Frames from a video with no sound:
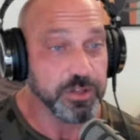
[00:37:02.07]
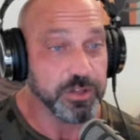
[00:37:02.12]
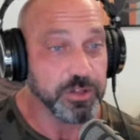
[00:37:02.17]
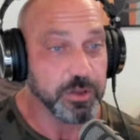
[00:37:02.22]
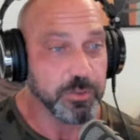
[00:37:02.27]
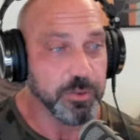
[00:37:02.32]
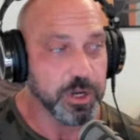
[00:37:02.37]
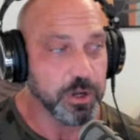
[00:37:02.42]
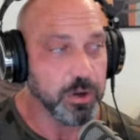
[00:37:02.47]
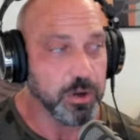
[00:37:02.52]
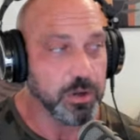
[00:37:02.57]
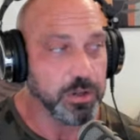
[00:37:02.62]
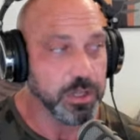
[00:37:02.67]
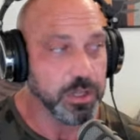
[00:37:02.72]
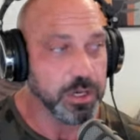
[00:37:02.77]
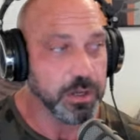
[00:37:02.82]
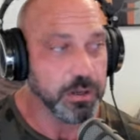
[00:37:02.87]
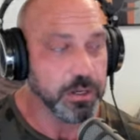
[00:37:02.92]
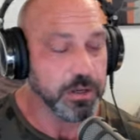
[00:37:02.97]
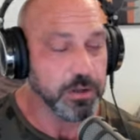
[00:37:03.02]
somebody on that
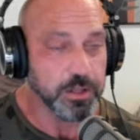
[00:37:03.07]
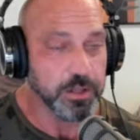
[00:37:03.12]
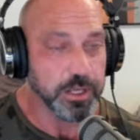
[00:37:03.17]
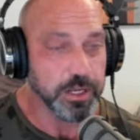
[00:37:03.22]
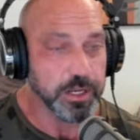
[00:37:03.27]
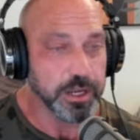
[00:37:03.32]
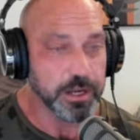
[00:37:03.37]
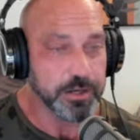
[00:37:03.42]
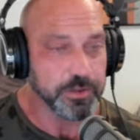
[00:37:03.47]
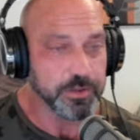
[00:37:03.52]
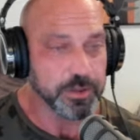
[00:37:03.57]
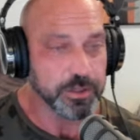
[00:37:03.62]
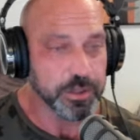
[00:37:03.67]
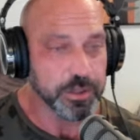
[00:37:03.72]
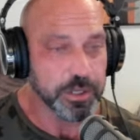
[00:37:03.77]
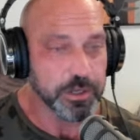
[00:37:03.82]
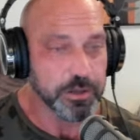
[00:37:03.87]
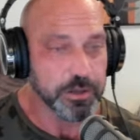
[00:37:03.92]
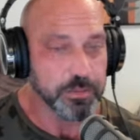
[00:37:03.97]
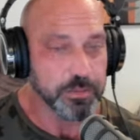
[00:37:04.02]
I could like actually
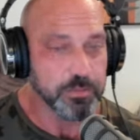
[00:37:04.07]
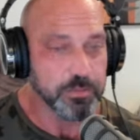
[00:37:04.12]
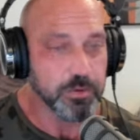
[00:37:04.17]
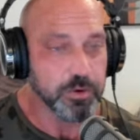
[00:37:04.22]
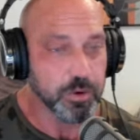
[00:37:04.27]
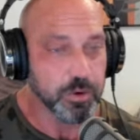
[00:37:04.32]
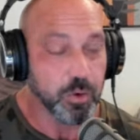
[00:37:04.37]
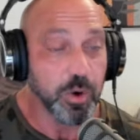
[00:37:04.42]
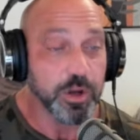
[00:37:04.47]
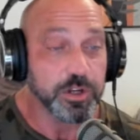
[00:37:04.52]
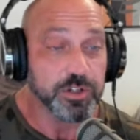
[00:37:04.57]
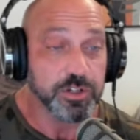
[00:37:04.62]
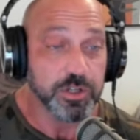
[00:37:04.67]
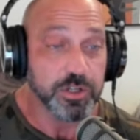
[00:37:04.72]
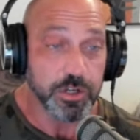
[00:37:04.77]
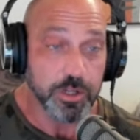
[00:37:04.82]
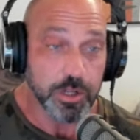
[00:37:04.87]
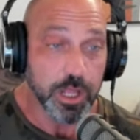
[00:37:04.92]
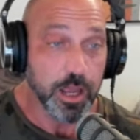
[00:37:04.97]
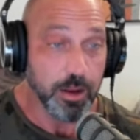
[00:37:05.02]
like
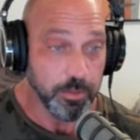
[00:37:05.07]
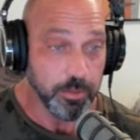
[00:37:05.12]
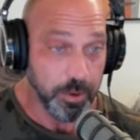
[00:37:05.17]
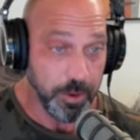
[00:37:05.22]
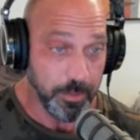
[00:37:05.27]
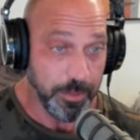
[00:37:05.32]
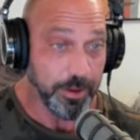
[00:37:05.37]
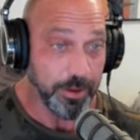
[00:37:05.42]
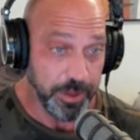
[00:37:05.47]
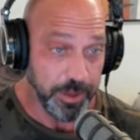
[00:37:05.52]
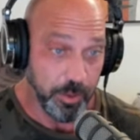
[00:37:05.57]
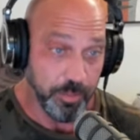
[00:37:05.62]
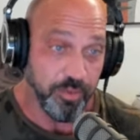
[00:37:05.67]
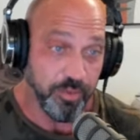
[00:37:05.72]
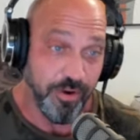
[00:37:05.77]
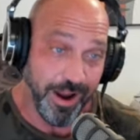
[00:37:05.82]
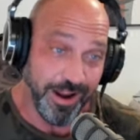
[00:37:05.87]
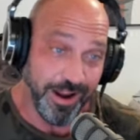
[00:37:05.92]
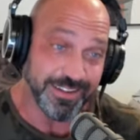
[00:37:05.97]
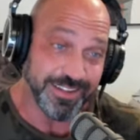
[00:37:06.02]
question a lot about their
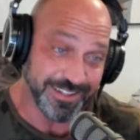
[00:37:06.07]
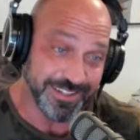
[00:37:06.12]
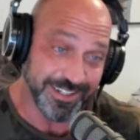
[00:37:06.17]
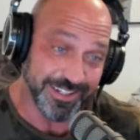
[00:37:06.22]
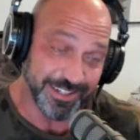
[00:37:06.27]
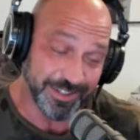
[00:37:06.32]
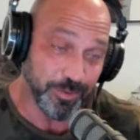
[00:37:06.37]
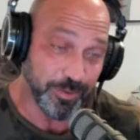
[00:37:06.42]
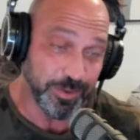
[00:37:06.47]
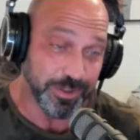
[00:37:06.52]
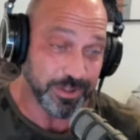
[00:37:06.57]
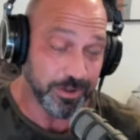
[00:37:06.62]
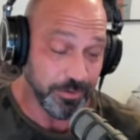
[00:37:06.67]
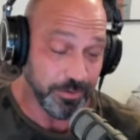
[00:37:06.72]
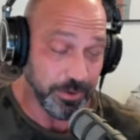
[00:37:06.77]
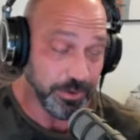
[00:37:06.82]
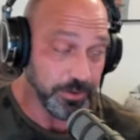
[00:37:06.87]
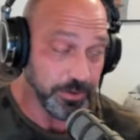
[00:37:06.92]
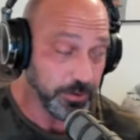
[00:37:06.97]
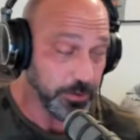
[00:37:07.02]
practices and what
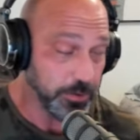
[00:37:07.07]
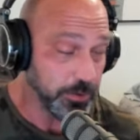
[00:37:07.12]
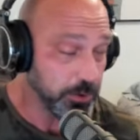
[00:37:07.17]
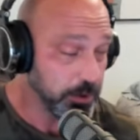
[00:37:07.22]
they're into.